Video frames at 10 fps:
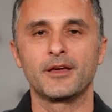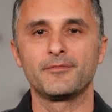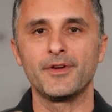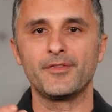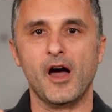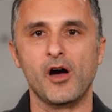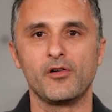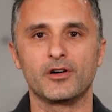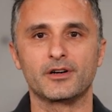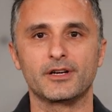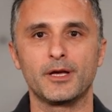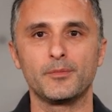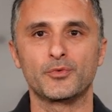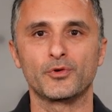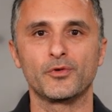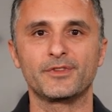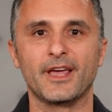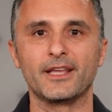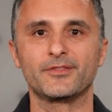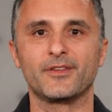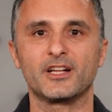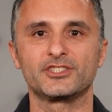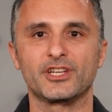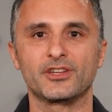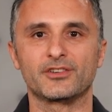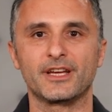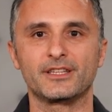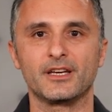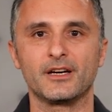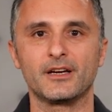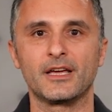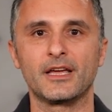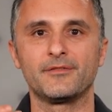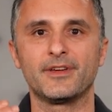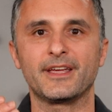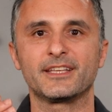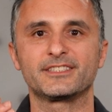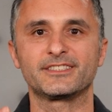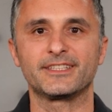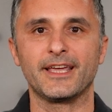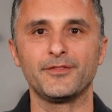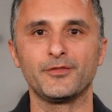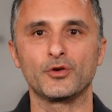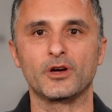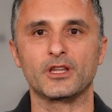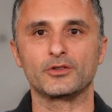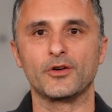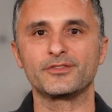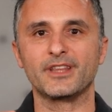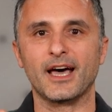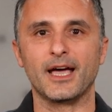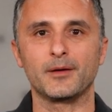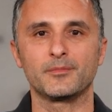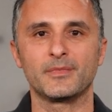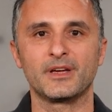with our improved hex file generator, we can save you a lot of time.